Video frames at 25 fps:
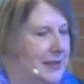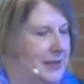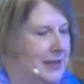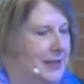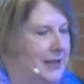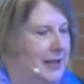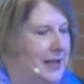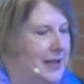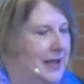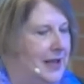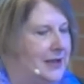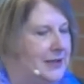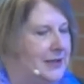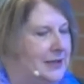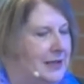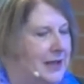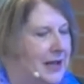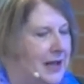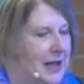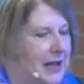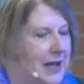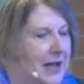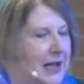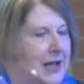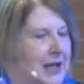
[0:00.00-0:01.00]
a
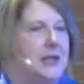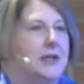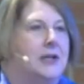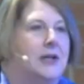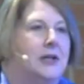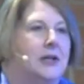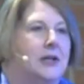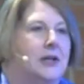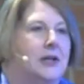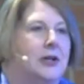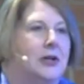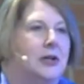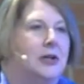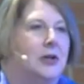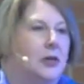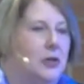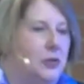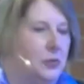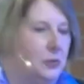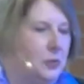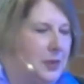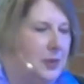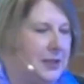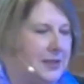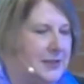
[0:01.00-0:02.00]
God who
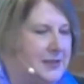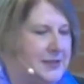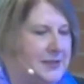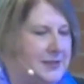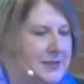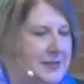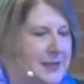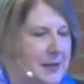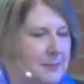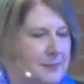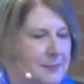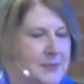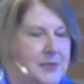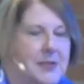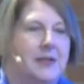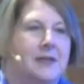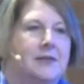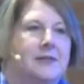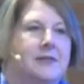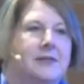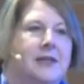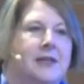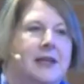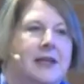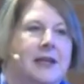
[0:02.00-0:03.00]
will accept
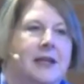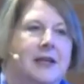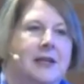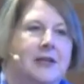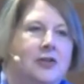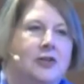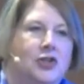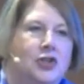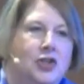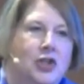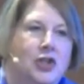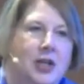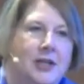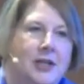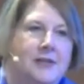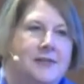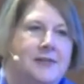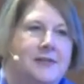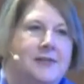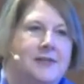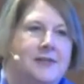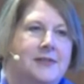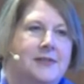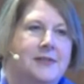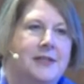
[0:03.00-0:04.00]
us
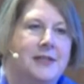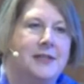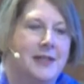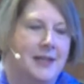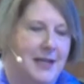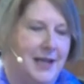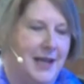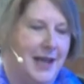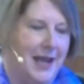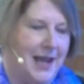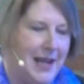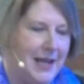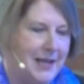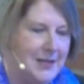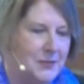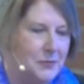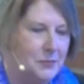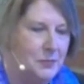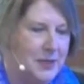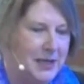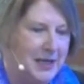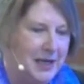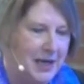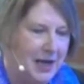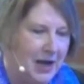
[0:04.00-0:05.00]
just as
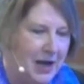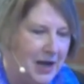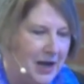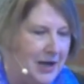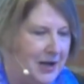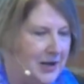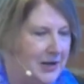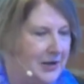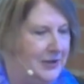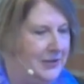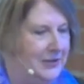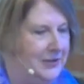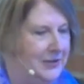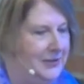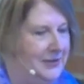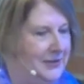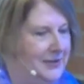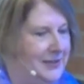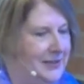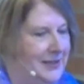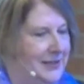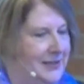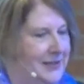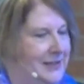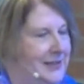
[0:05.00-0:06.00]
we are,
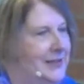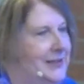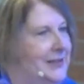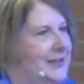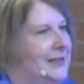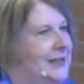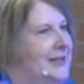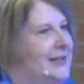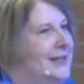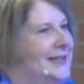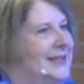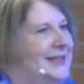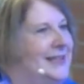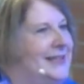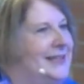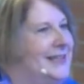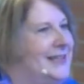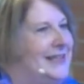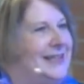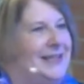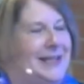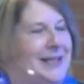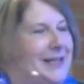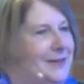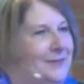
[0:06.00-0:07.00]

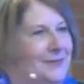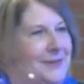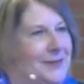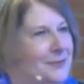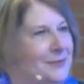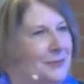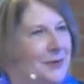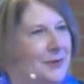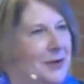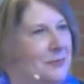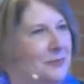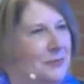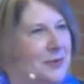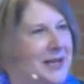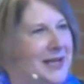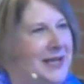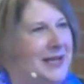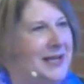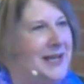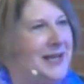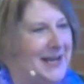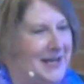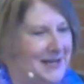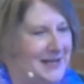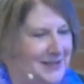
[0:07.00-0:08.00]
even when we
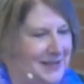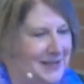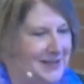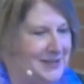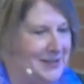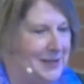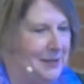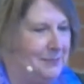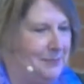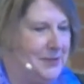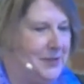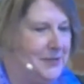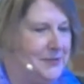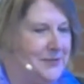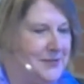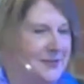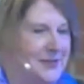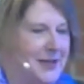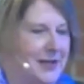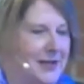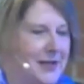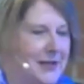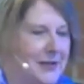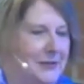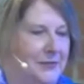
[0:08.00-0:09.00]
can't accept
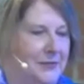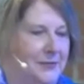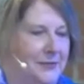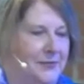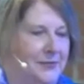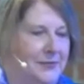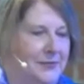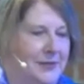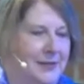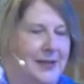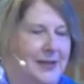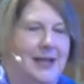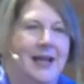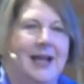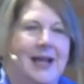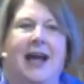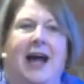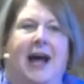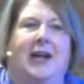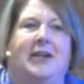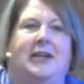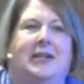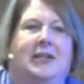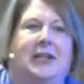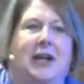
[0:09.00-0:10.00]
ourselves.
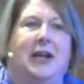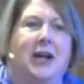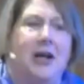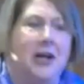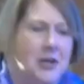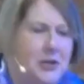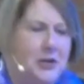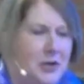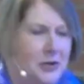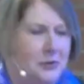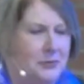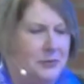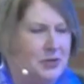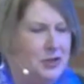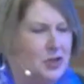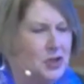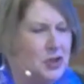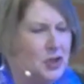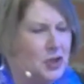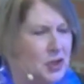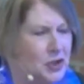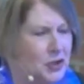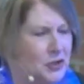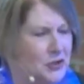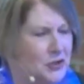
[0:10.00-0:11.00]
A God who
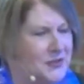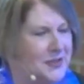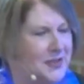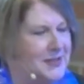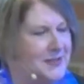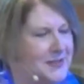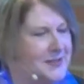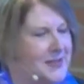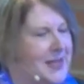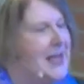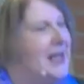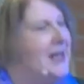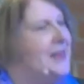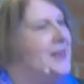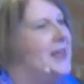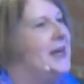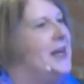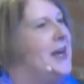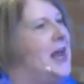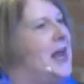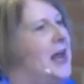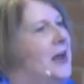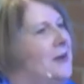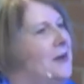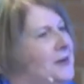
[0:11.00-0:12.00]
assures us that
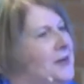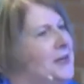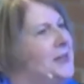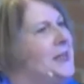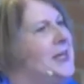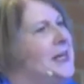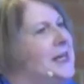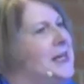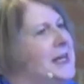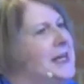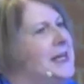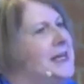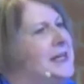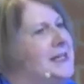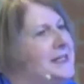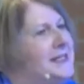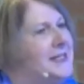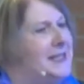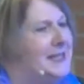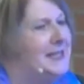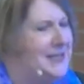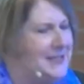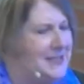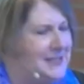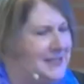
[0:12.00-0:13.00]
everything is
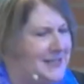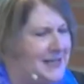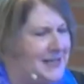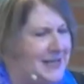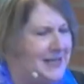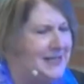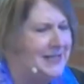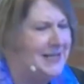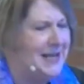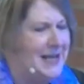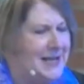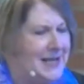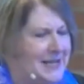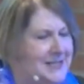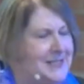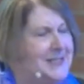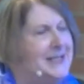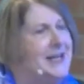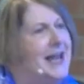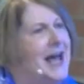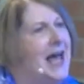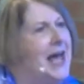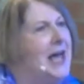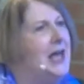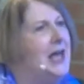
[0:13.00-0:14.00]
indeed not